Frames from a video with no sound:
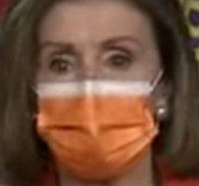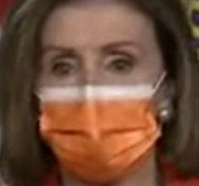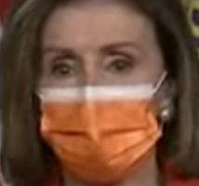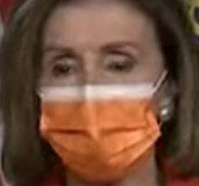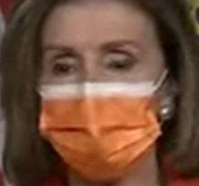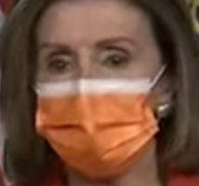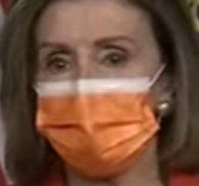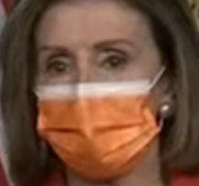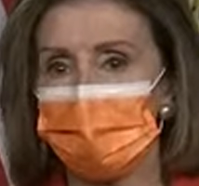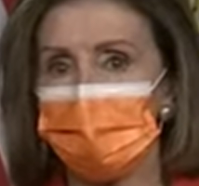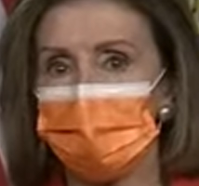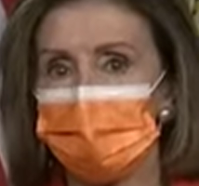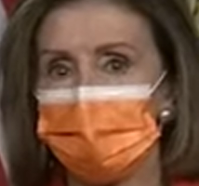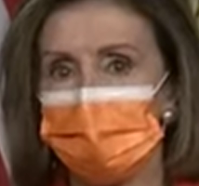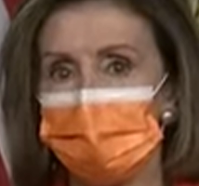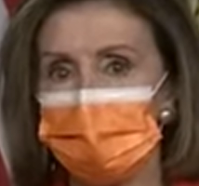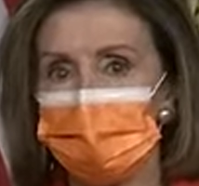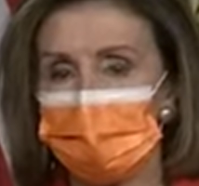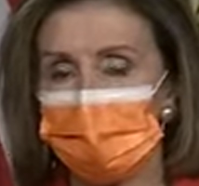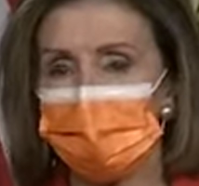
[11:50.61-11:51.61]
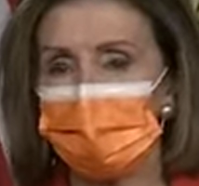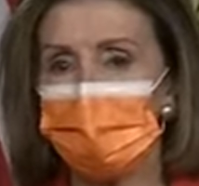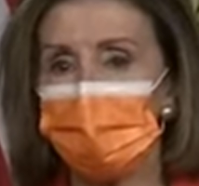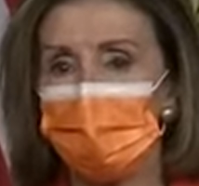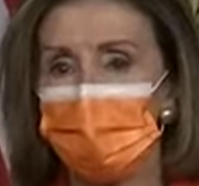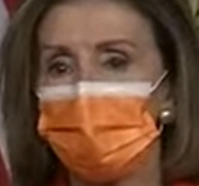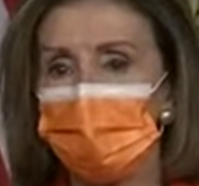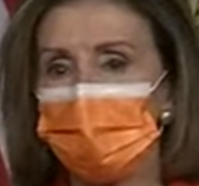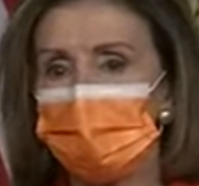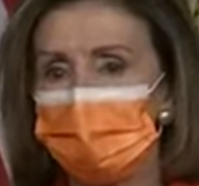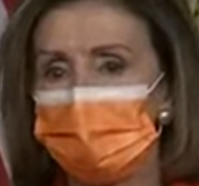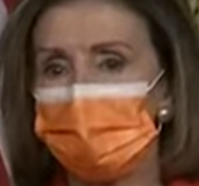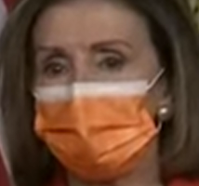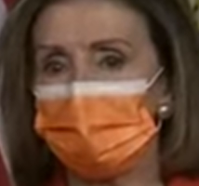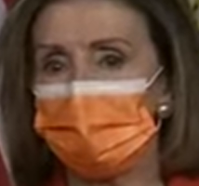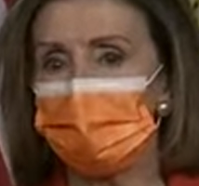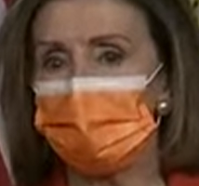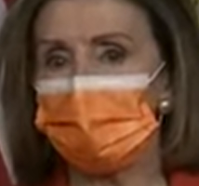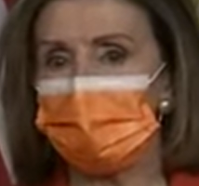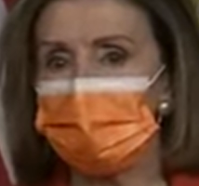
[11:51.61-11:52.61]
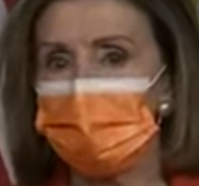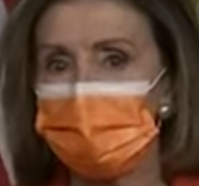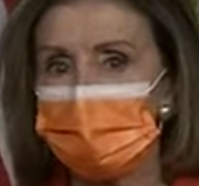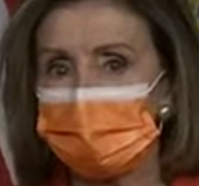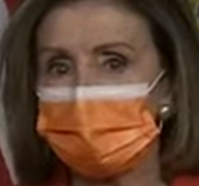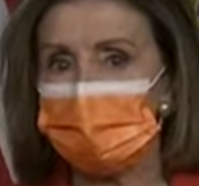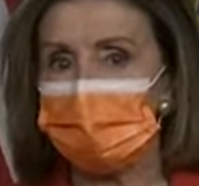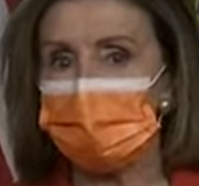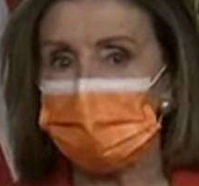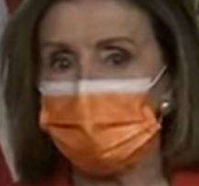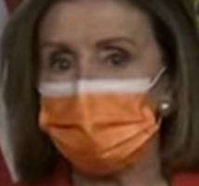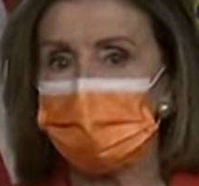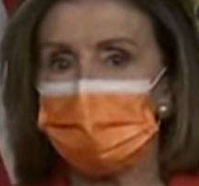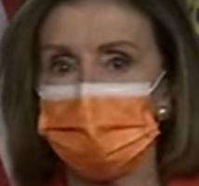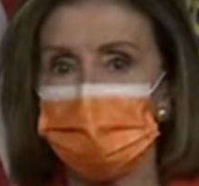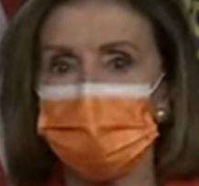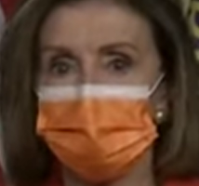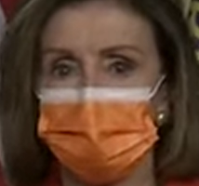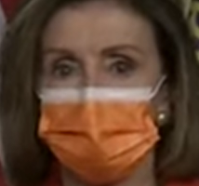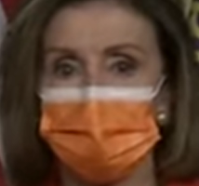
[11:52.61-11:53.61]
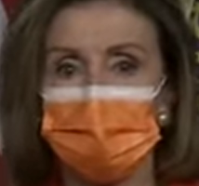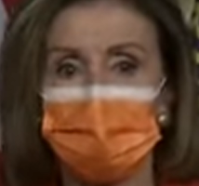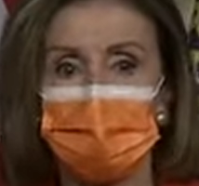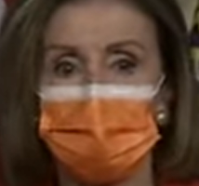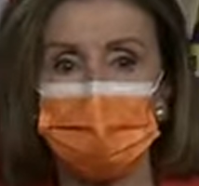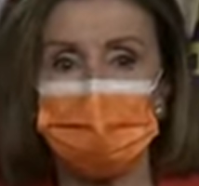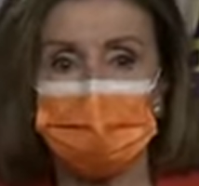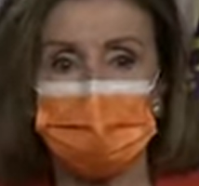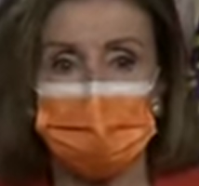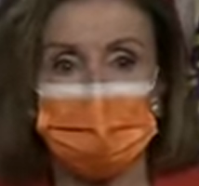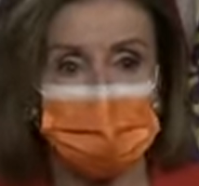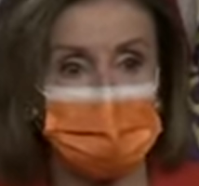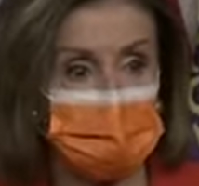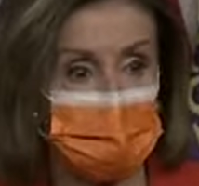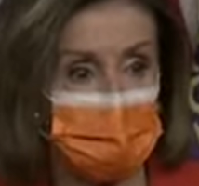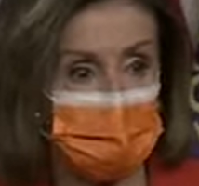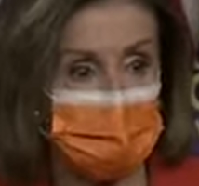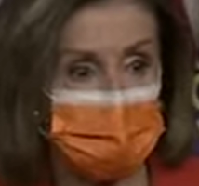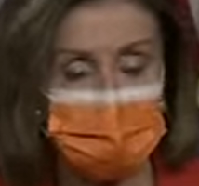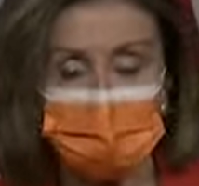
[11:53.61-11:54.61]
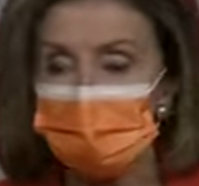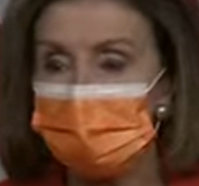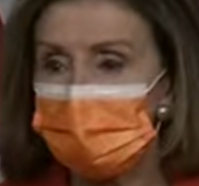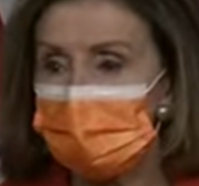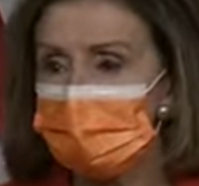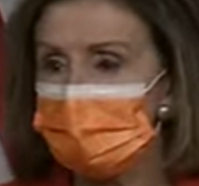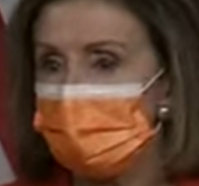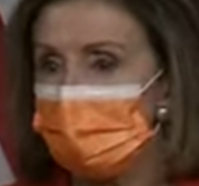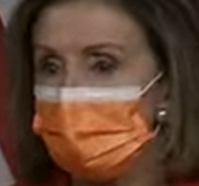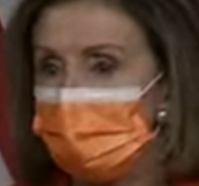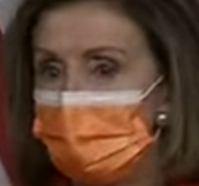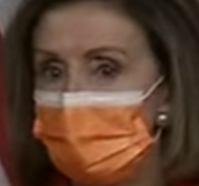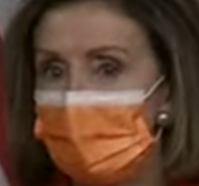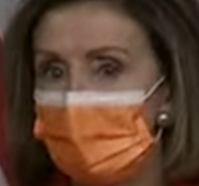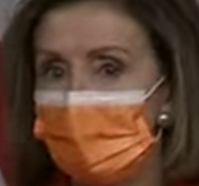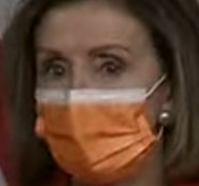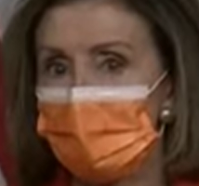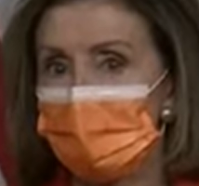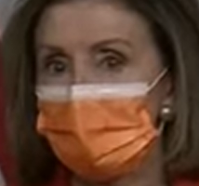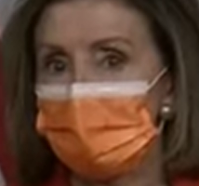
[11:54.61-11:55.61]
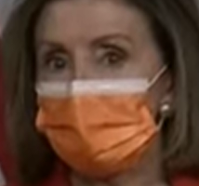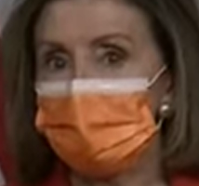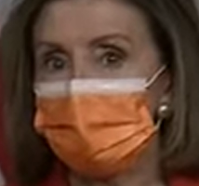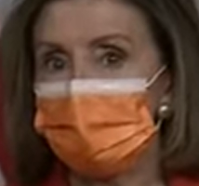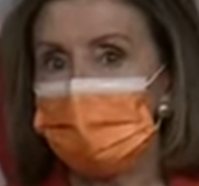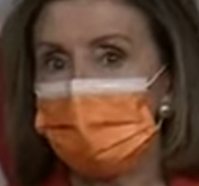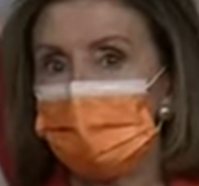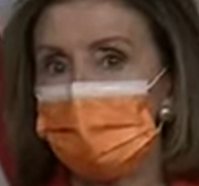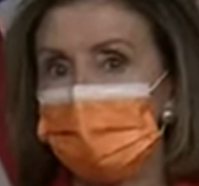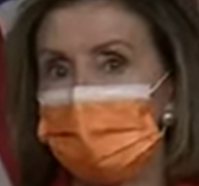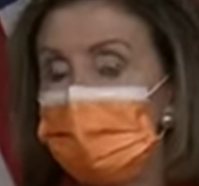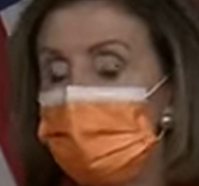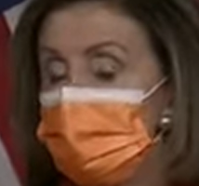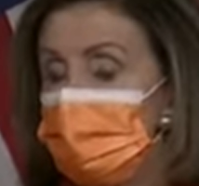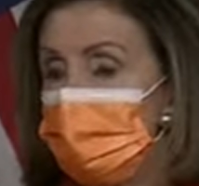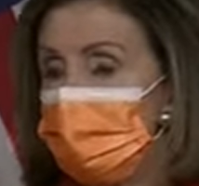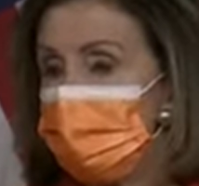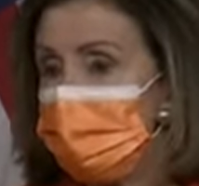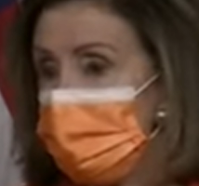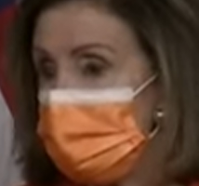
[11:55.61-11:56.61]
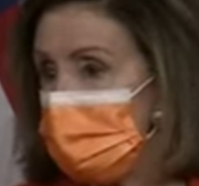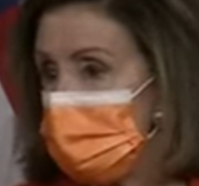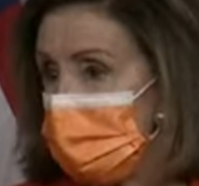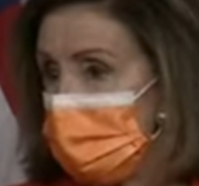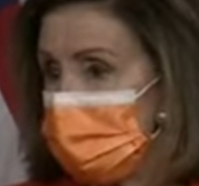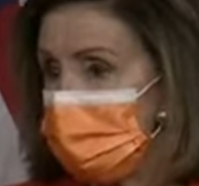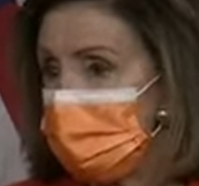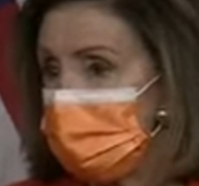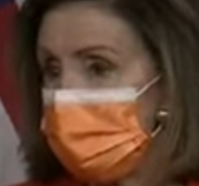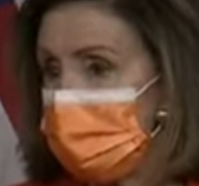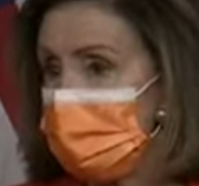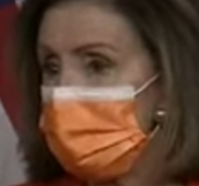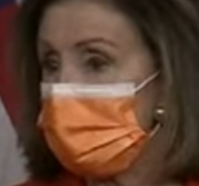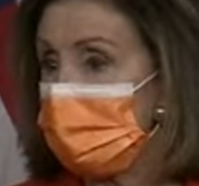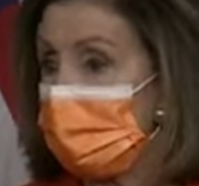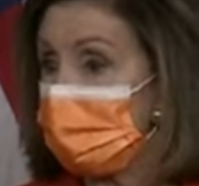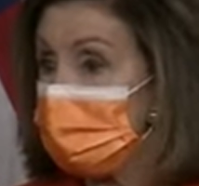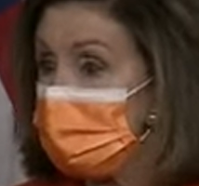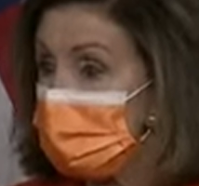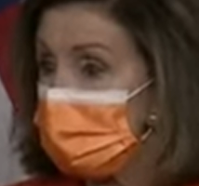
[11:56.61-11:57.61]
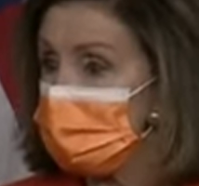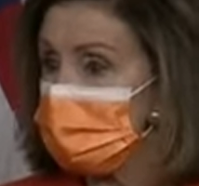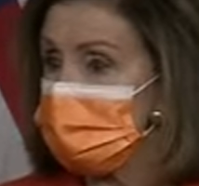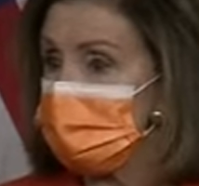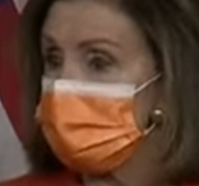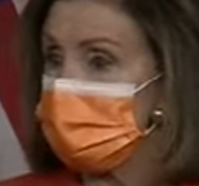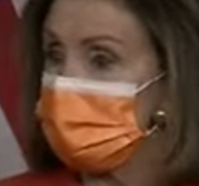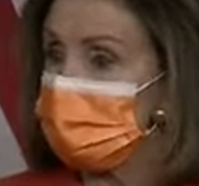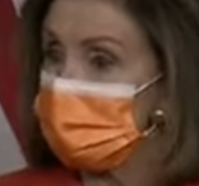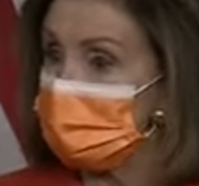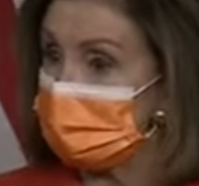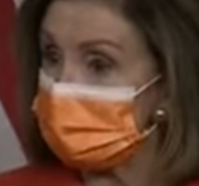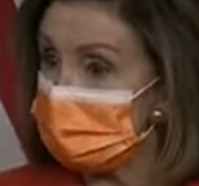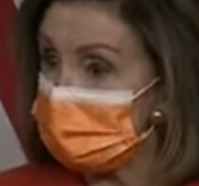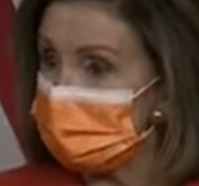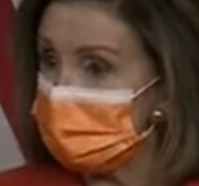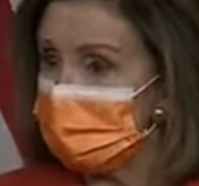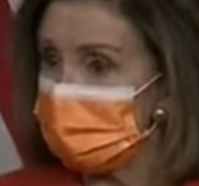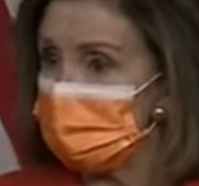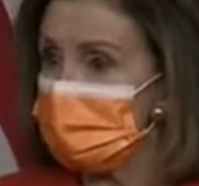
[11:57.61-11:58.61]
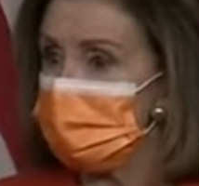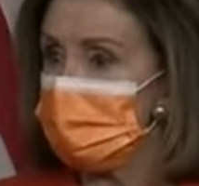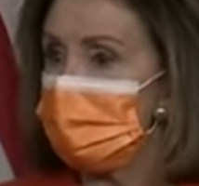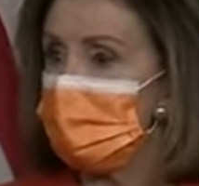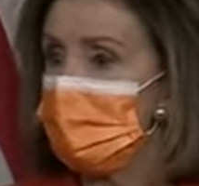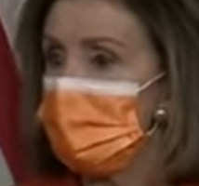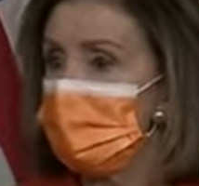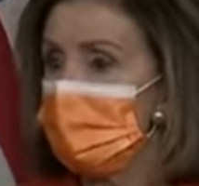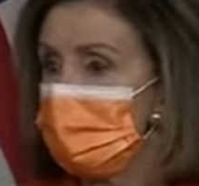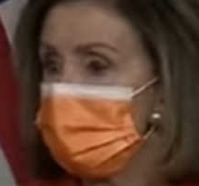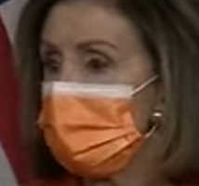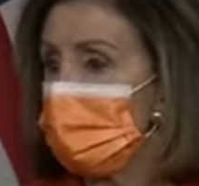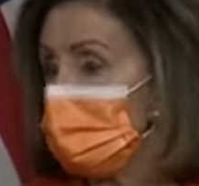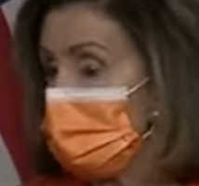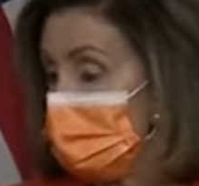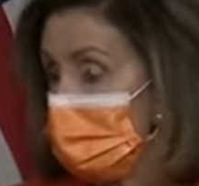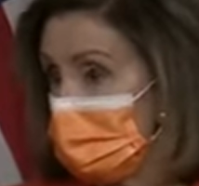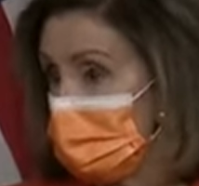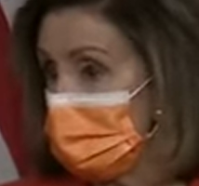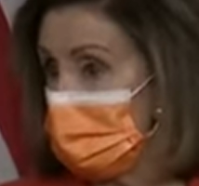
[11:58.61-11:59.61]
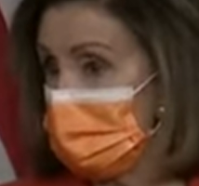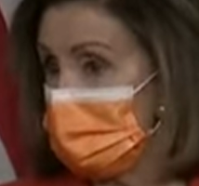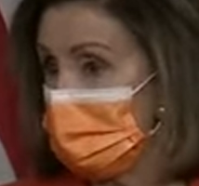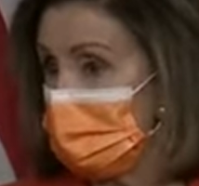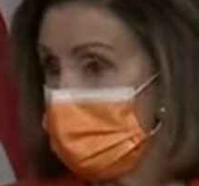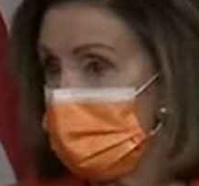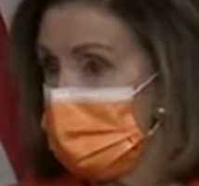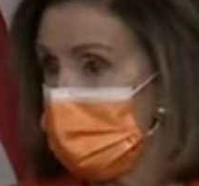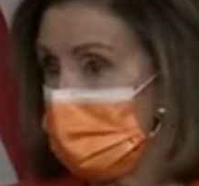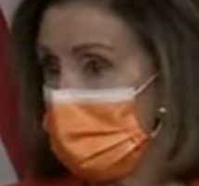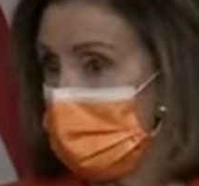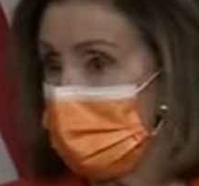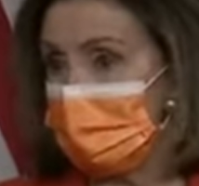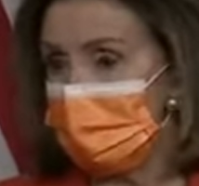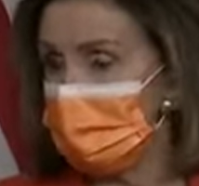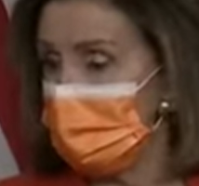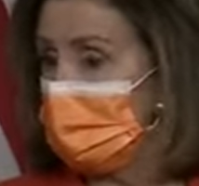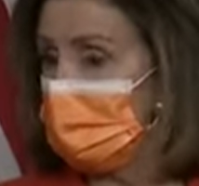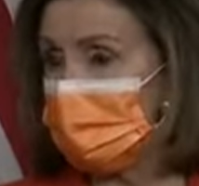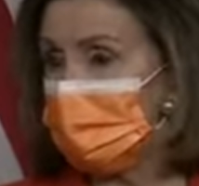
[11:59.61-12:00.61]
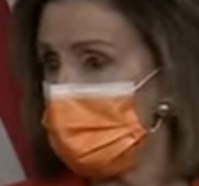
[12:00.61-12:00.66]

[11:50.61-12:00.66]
our values and how we can make a difference in the lives of the American people to be attuned to the bankruptcy of ideas that the Republicans have. No, there